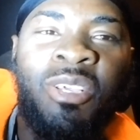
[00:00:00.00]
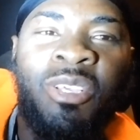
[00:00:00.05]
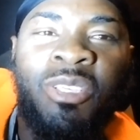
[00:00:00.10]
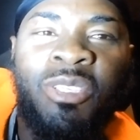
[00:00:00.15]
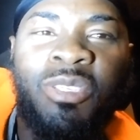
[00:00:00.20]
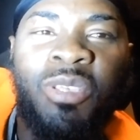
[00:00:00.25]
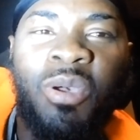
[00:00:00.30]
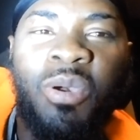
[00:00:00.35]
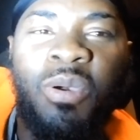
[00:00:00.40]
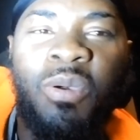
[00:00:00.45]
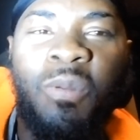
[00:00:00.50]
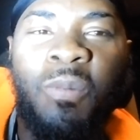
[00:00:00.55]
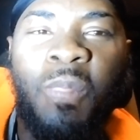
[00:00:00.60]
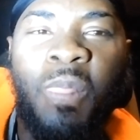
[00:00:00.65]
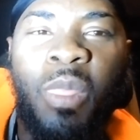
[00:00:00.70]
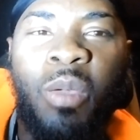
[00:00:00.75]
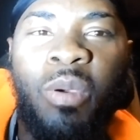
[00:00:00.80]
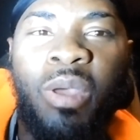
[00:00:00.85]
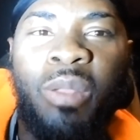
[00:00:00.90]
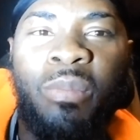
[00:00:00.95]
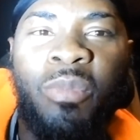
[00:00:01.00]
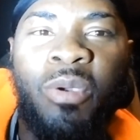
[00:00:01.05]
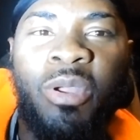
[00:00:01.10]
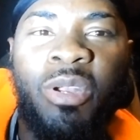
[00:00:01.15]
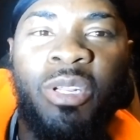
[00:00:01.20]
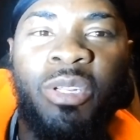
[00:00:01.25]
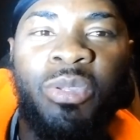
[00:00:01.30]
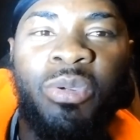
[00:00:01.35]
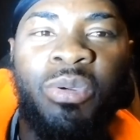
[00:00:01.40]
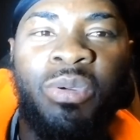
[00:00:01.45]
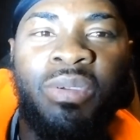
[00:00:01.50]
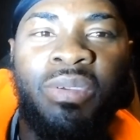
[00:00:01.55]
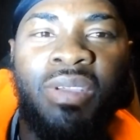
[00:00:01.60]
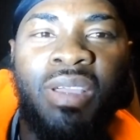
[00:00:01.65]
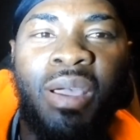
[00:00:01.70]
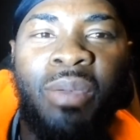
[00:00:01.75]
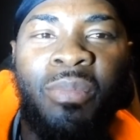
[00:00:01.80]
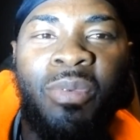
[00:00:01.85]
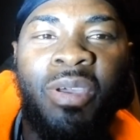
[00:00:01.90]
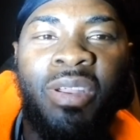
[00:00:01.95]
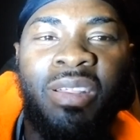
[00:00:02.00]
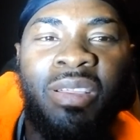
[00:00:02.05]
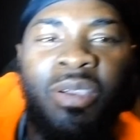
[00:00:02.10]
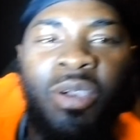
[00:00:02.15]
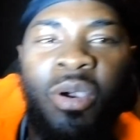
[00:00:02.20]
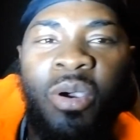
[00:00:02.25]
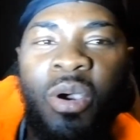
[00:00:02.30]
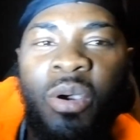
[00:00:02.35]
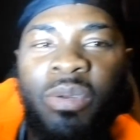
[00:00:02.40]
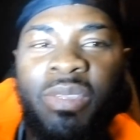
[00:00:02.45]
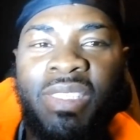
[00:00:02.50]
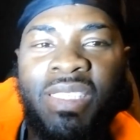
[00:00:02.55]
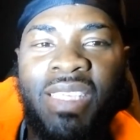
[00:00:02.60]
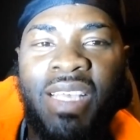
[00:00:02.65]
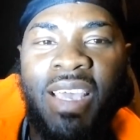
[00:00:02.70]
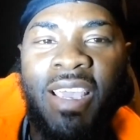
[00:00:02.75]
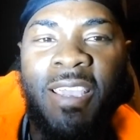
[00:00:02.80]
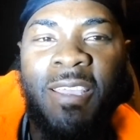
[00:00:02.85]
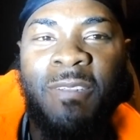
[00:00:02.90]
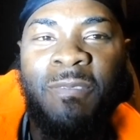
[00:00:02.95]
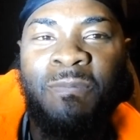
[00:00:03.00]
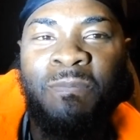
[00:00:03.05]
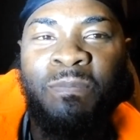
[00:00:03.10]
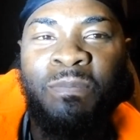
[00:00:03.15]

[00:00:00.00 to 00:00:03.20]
So what I'm going to do, I'm going to go outside.